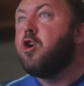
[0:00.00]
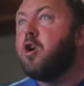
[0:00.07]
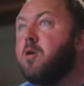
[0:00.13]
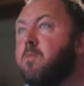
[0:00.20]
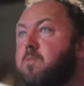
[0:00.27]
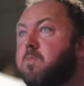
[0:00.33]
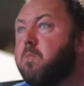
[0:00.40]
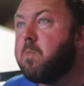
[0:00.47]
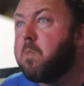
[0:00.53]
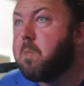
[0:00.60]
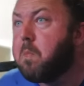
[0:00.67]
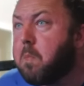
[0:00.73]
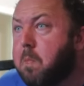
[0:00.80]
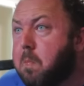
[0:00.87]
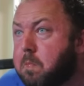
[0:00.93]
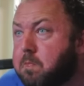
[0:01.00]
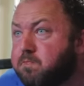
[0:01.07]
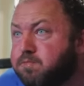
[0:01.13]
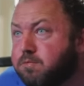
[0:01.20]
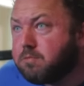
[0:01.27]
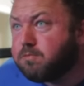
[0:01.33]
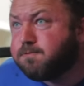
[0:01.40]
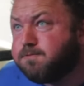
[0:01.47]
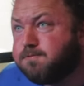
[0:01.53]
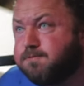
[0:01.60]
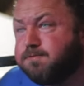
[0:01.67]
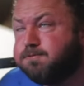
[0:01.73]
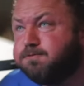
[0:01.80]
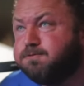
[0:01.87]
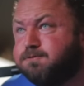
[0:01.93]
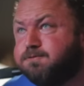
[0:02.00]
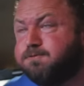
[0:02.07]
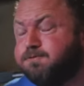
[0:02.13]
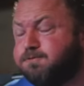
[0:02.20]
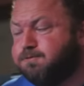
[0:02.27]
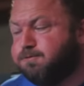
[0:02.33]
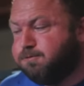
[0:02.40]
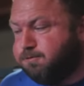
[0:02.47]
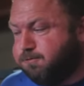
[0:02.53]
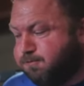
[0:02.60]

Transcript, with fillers: So you're going to need the longest amount of time before that.